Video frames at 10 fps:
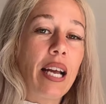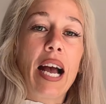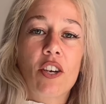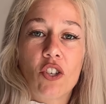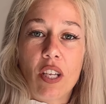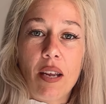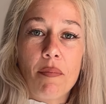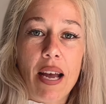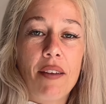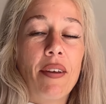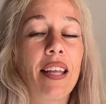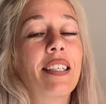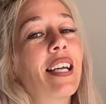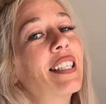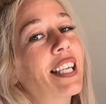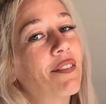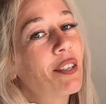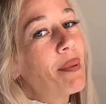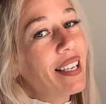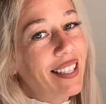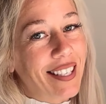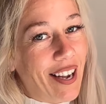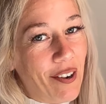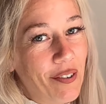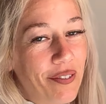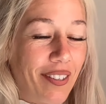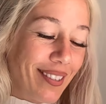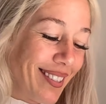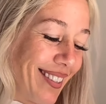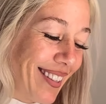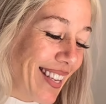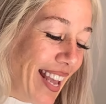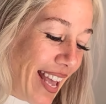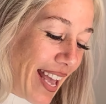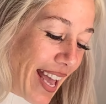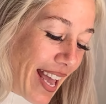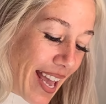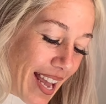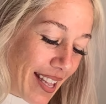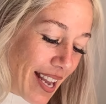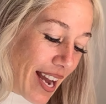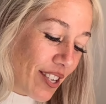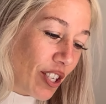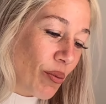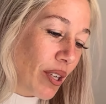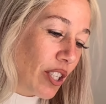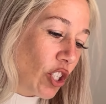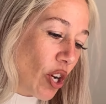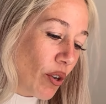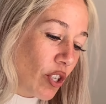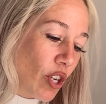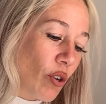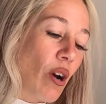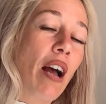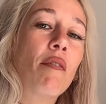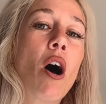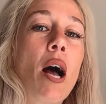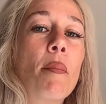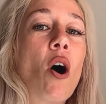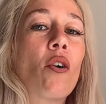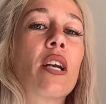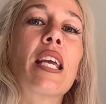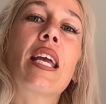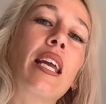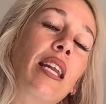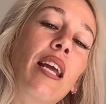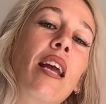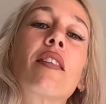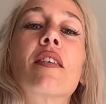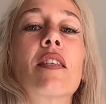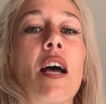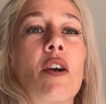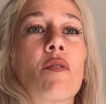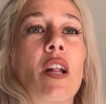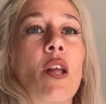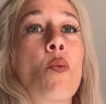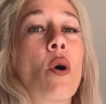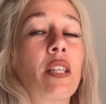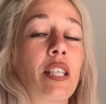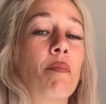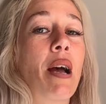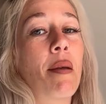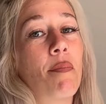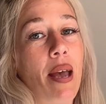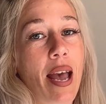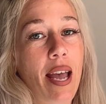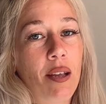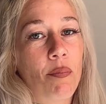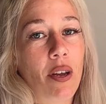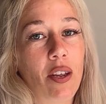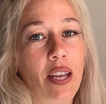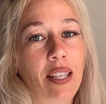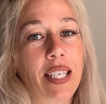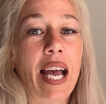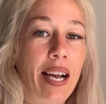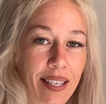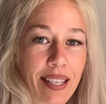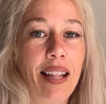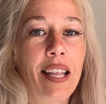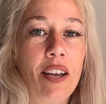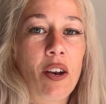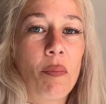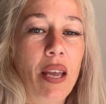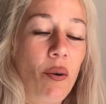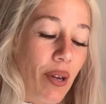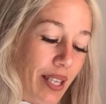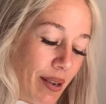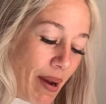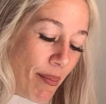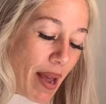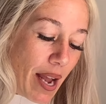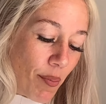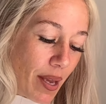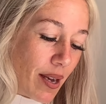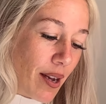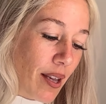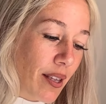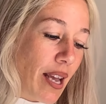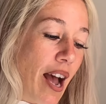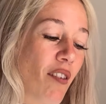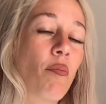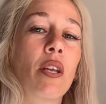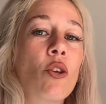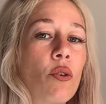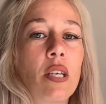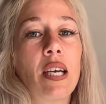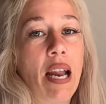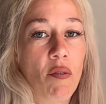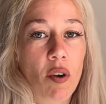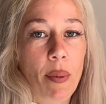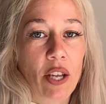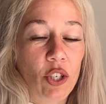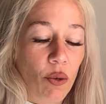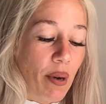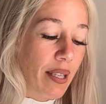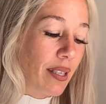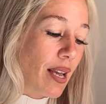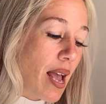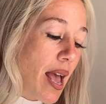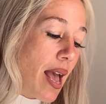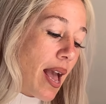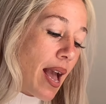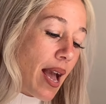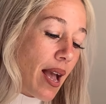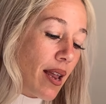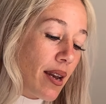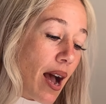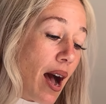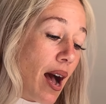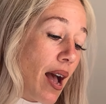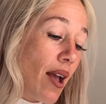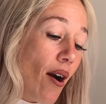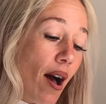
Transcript: actually my Valentine's gift to myself, and I just wanted to show it to you. I'm already in it. It's not a really what's in my bag, but it's accidentally going to be a what's in my bag because I've been using it now for about 2 months. And I